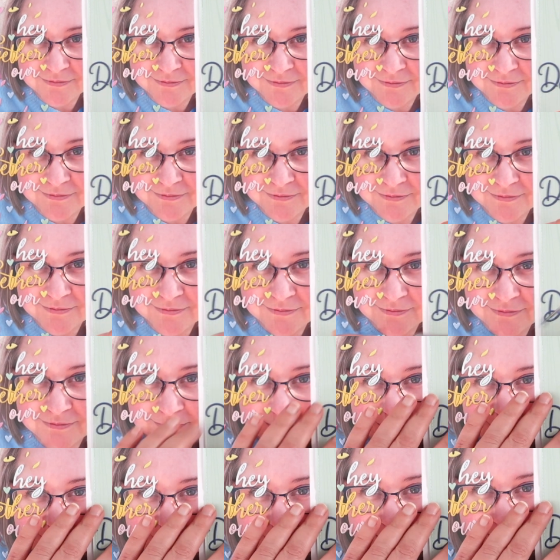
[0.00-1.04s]
love the
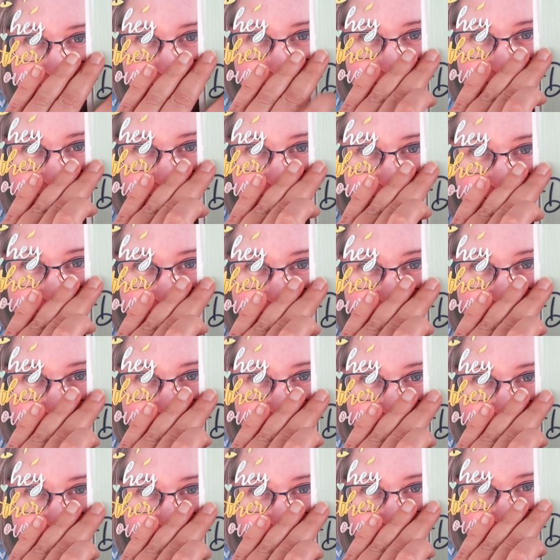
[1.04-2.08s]
contrast with
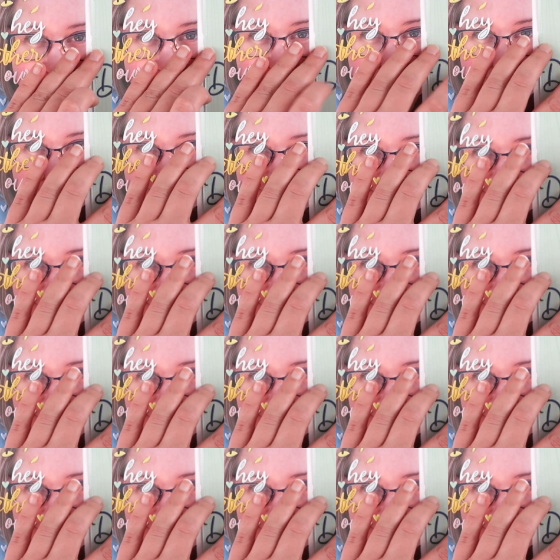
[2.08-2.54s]
these 2